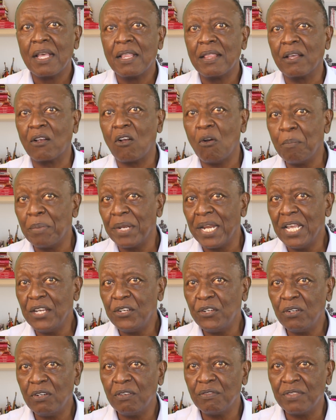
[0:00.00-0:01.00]
The
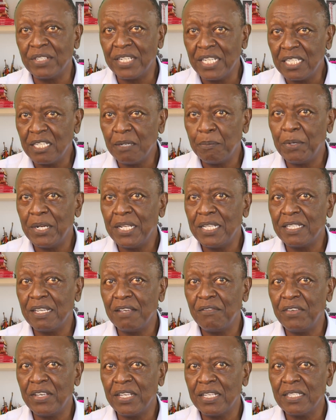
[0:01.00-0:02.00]
combination of disciplined
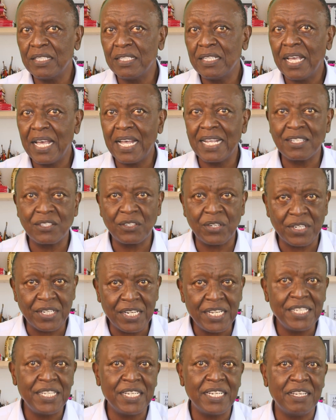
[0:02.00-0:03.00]
savings and
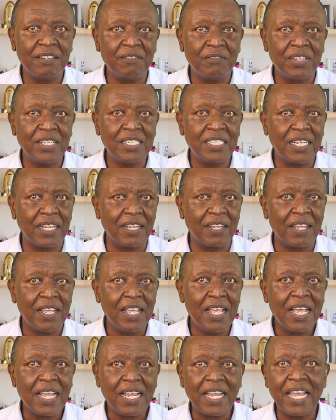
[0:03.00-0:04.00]
strategic investing
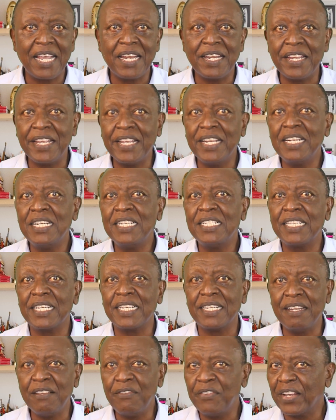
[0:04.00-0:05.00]
can yield
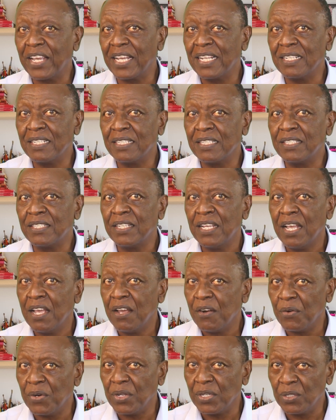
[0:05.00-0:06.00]
significant
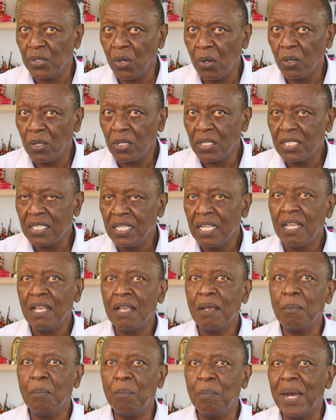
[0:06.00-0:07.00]
results
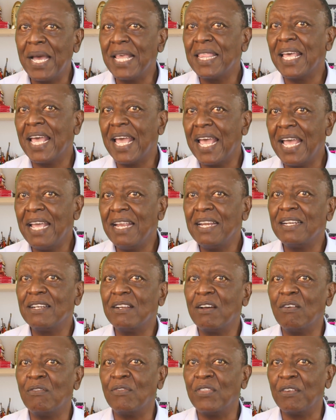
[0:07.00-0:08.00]
by the
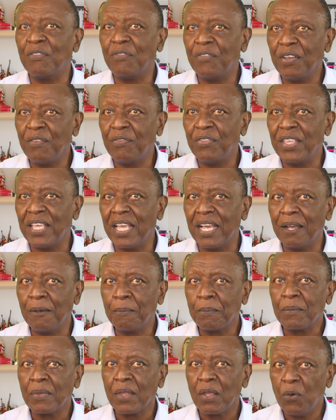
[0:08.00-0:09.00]
end of the 5th year,
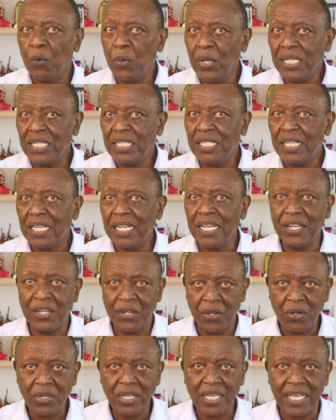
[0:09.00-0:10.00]
which in
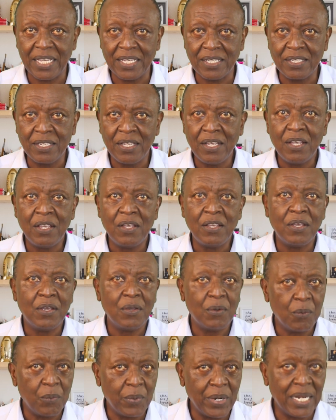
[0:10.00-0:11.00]
your case
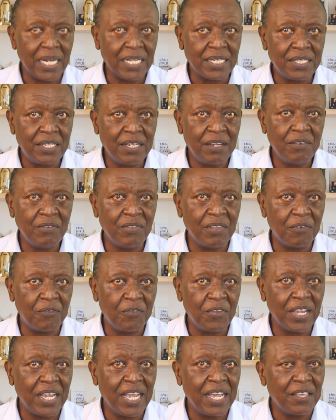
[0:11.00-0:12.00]
will achieve the
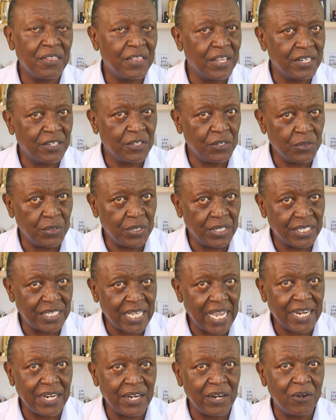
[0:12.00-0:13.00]
figure that you
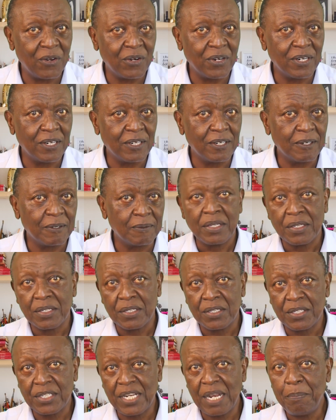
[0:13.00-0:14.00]
decided on.
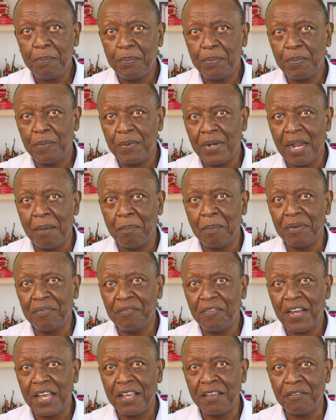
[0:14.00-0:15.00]
Step number
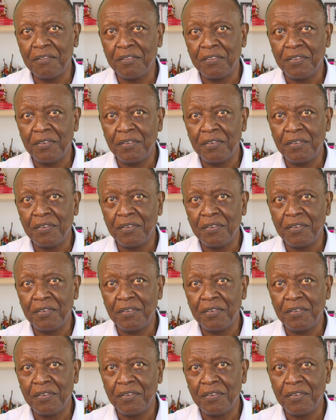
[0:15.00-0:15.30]
5,